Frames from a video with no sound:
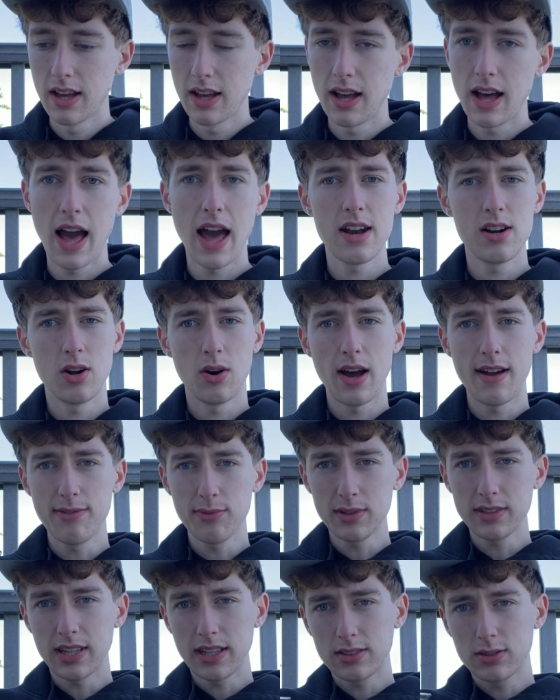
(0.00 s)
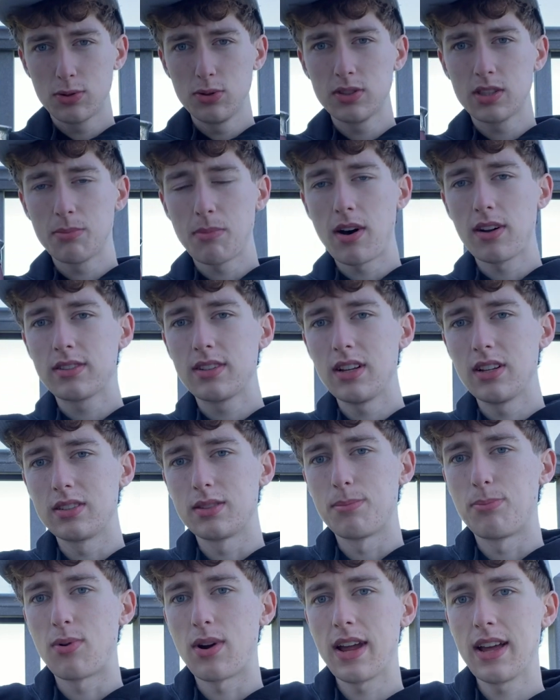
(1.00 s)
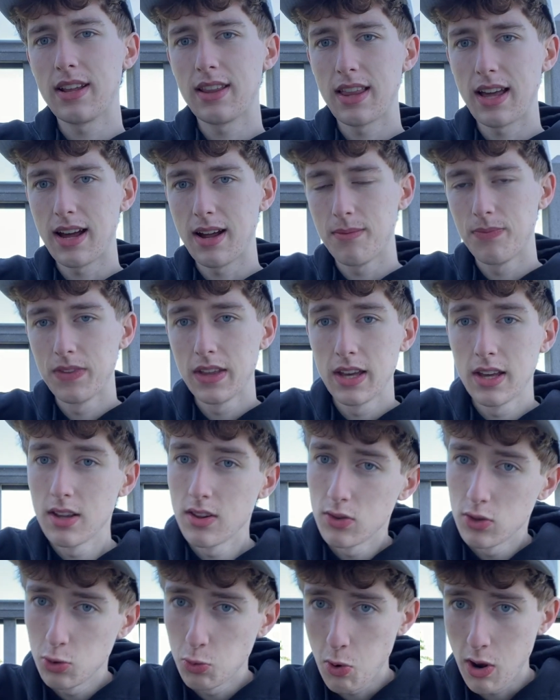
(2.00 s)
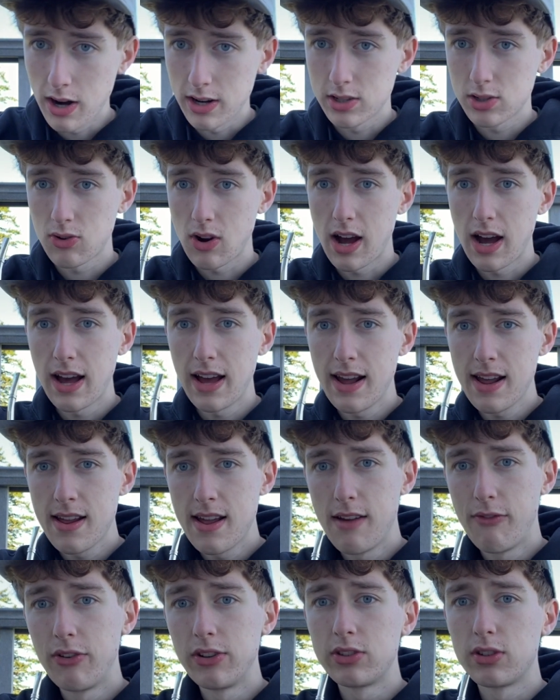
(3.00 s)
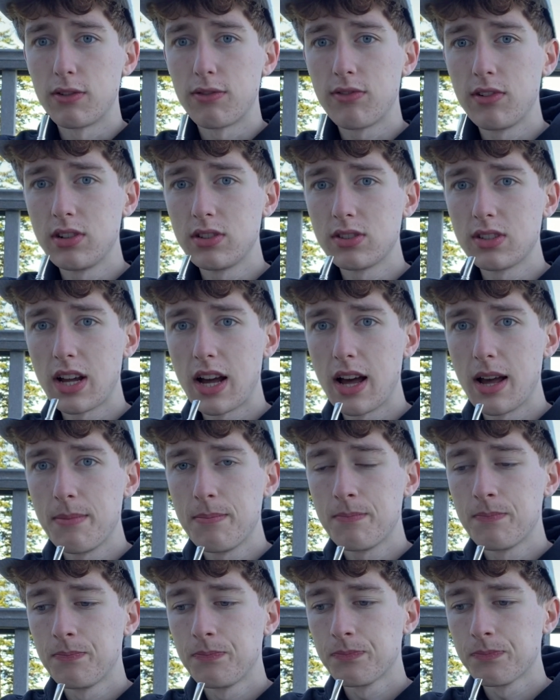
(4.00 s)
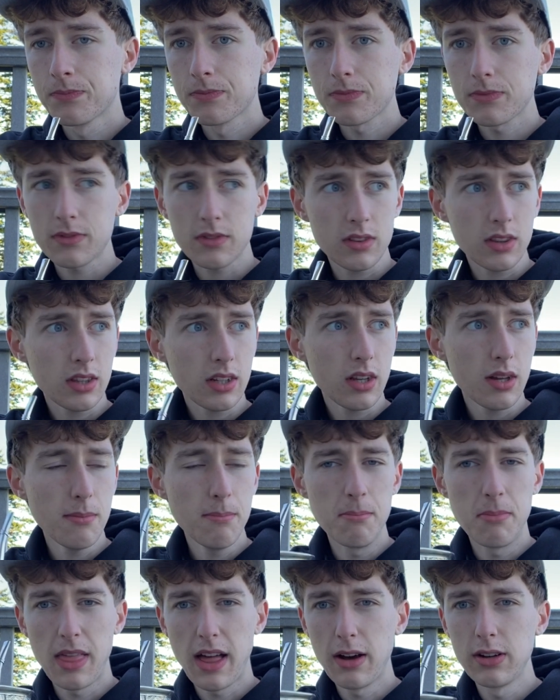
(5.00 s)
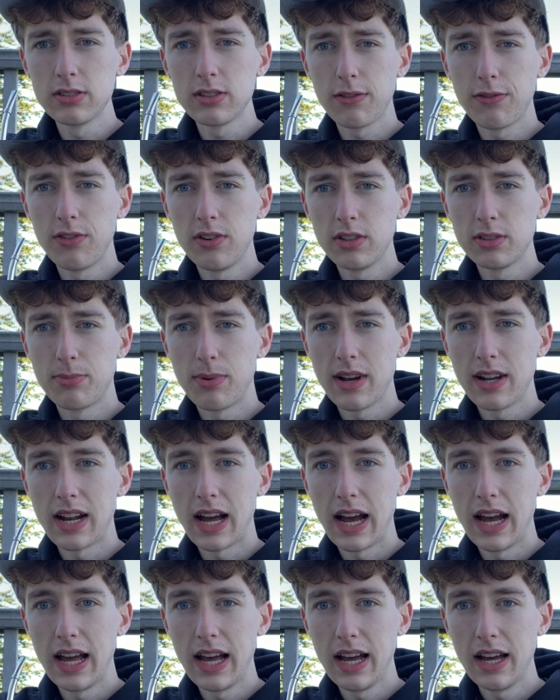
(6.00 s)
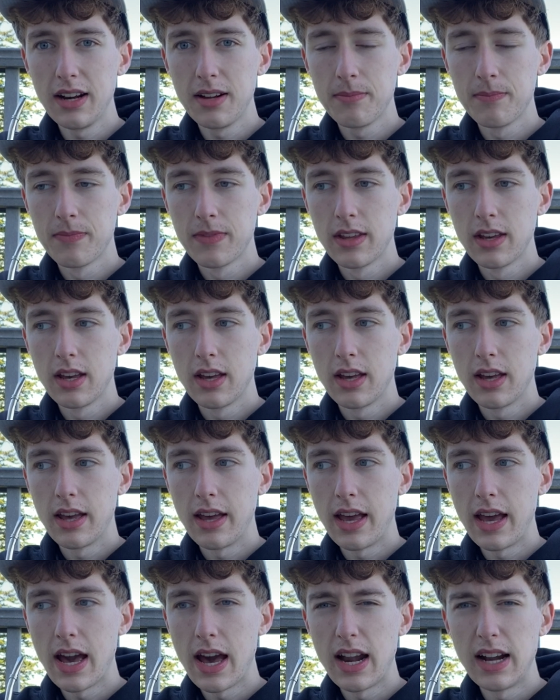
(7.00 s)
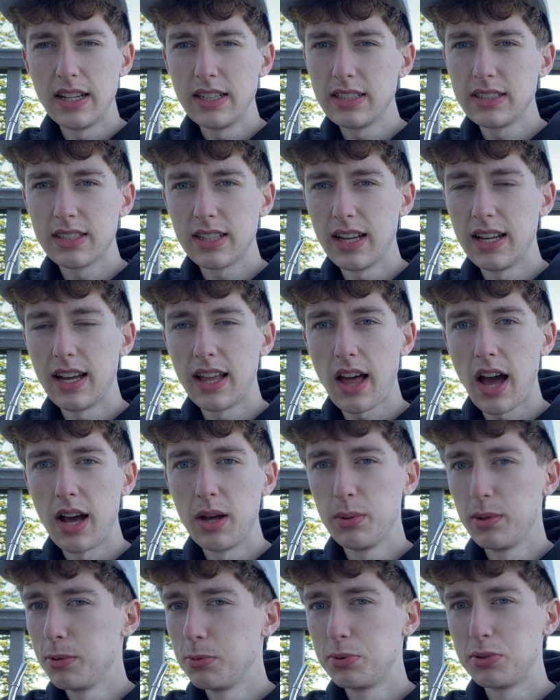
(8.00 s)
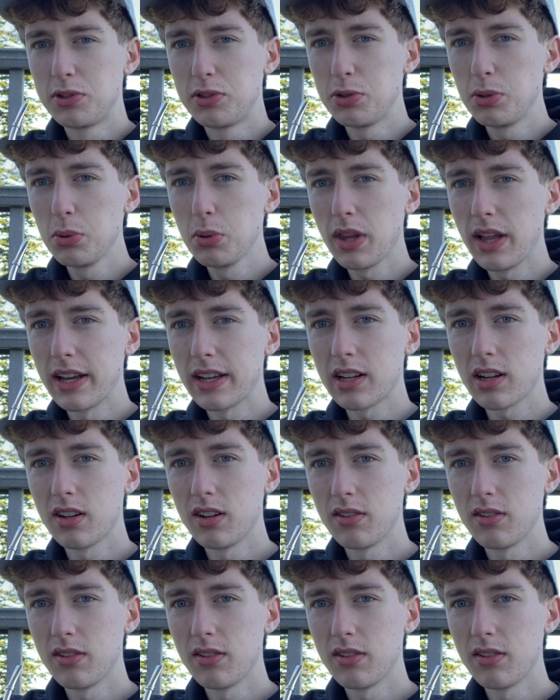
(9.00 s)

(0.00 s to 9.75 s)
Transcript: I don't know, everyone says Cruz de Malta is a brand that you want to try if it's your first time, but that was the first brand I had, and it was too like